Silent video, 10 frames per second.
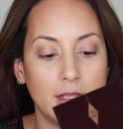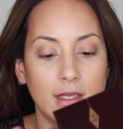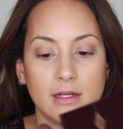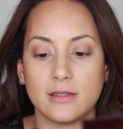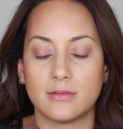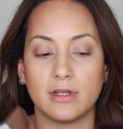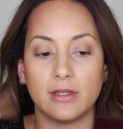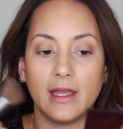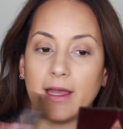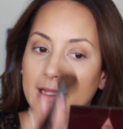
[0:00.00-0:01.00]
And it's
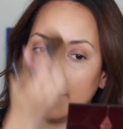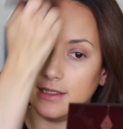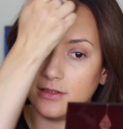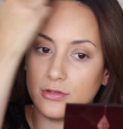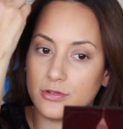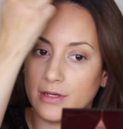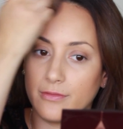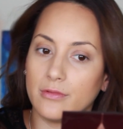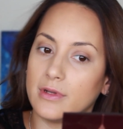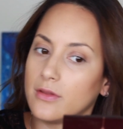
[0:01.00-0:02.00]
really handy to
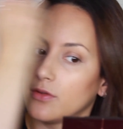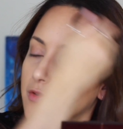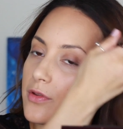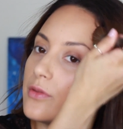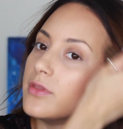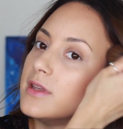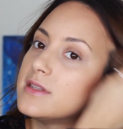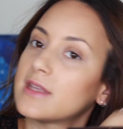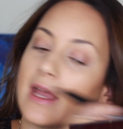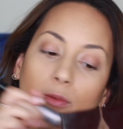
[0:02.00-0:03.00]
travel with. So
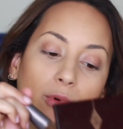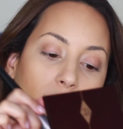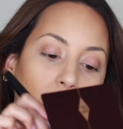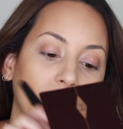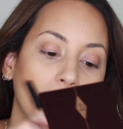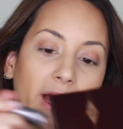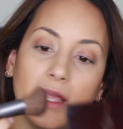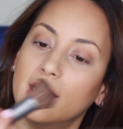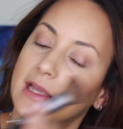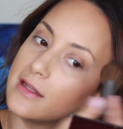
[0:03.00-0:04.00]
this I will be
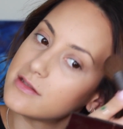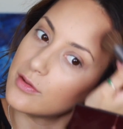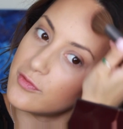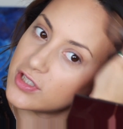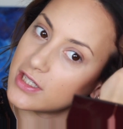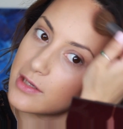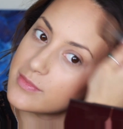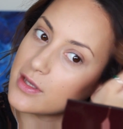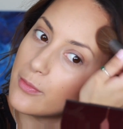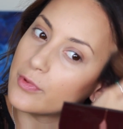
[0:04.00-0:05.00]
buying again. So if she
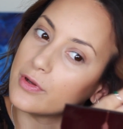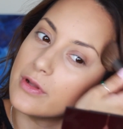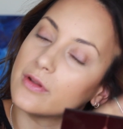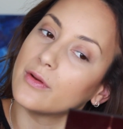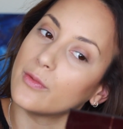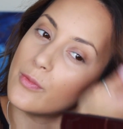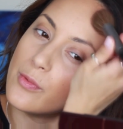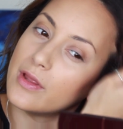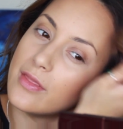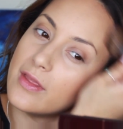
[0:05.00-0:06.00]
comes up
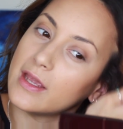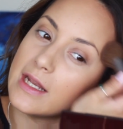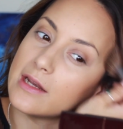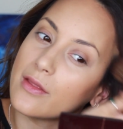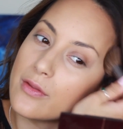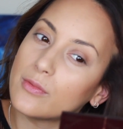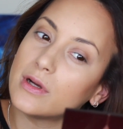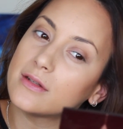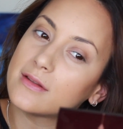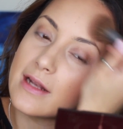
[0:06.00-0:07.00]
with another
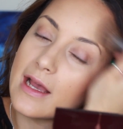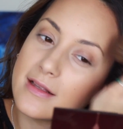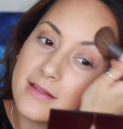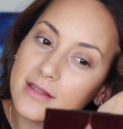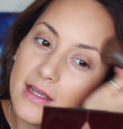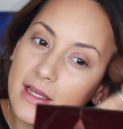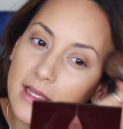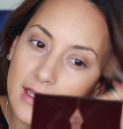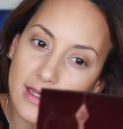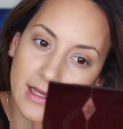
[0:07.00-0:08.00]
one that has
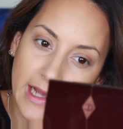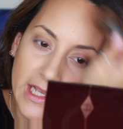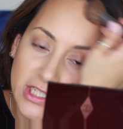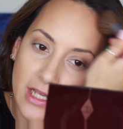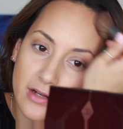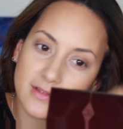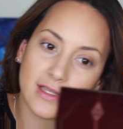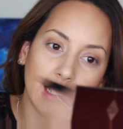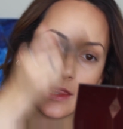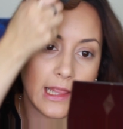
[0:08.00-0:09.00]
eyeshadows
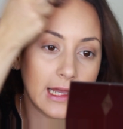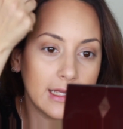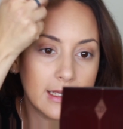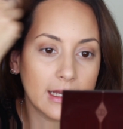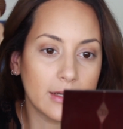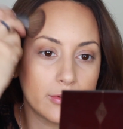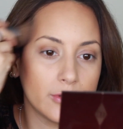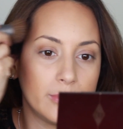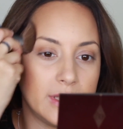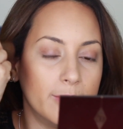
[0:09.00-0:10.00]
that I like, I
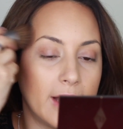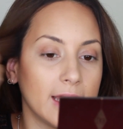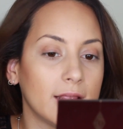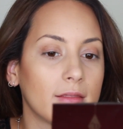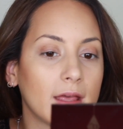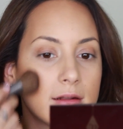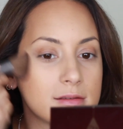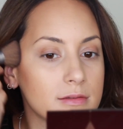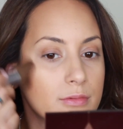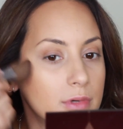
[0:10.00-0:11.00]
will be buying that as